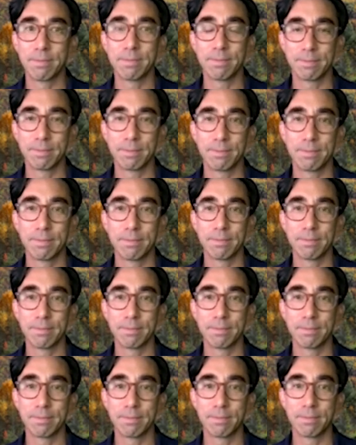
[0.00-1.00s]

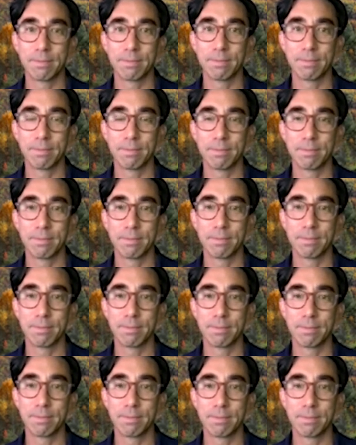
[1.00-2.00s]

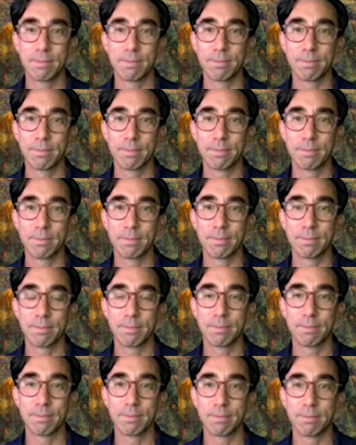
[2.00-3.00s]

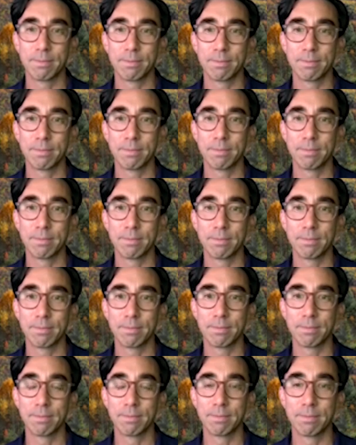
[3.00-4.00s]

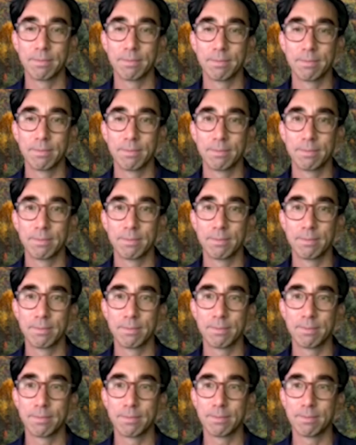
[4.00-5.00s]

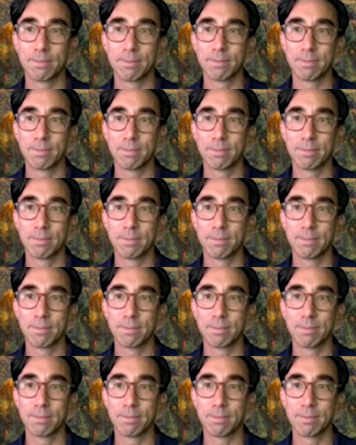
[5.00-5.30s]
The person shown says nothing.